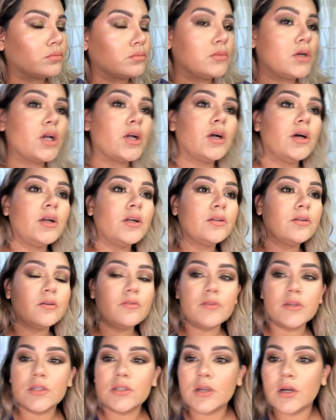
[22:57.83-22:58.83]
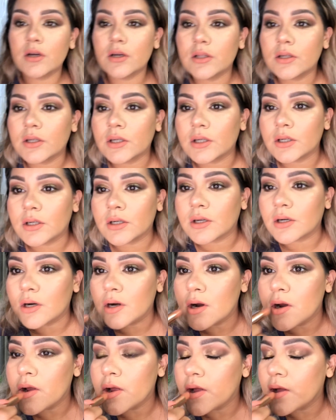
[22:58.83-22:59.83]
Oh my god, I love this color
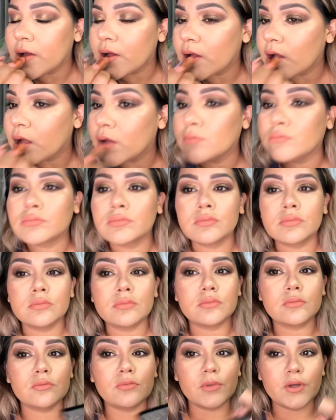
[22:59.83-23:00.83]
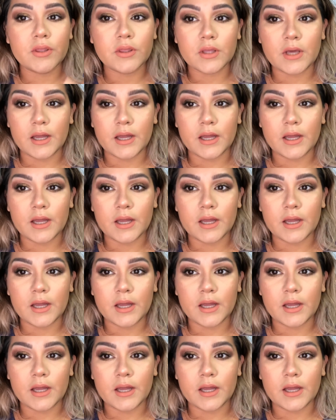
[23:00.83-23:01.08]
with